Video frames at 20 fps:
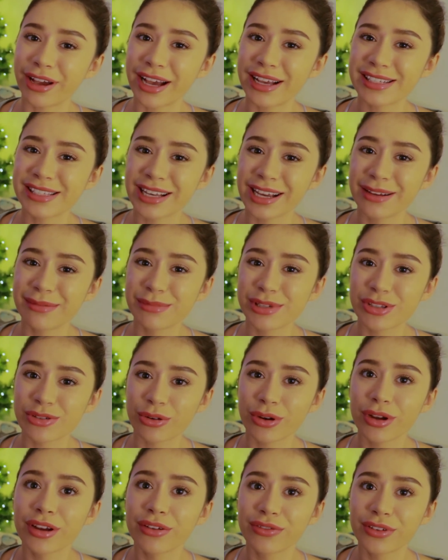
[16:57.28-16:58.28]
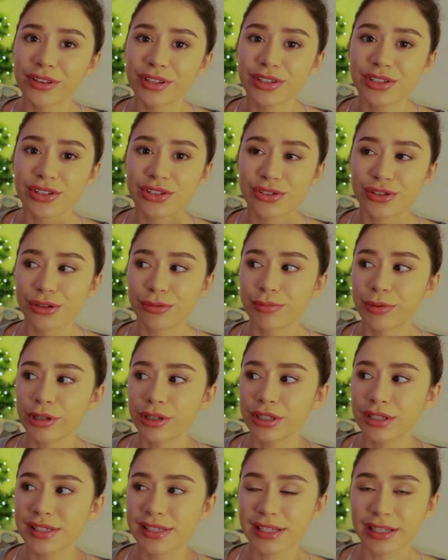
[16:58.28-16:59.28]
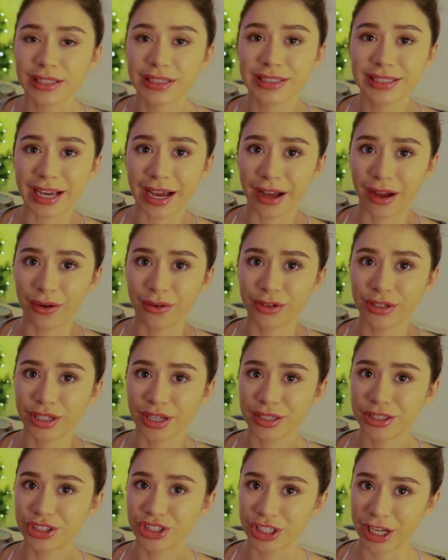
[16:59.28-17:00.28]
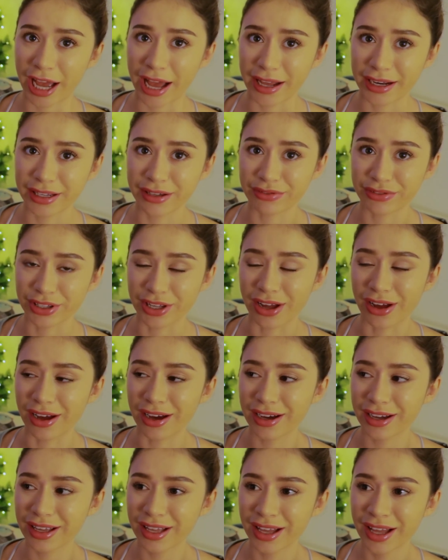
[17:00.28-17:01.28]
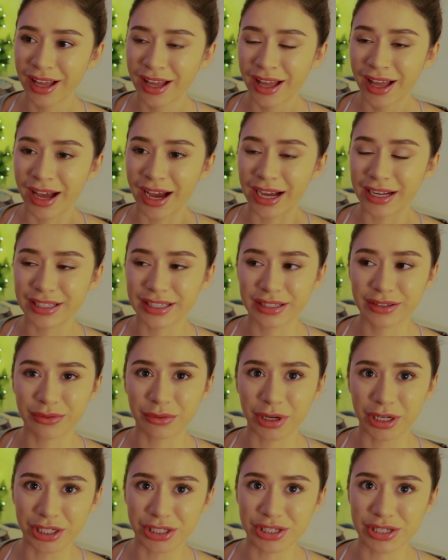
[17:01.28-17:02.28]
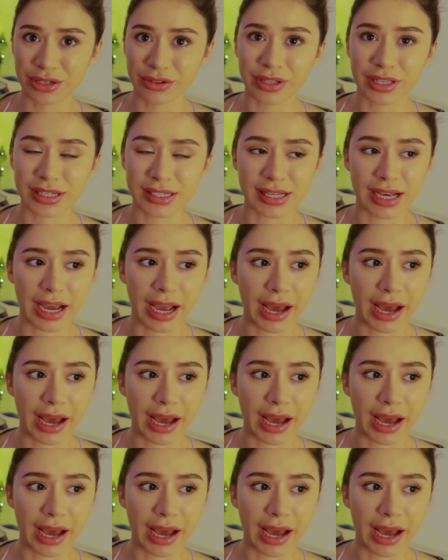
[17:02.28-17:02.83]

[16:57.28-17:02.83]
guys, I am sorry for this super sit down, a chatty vlog. I didn't want to do this. I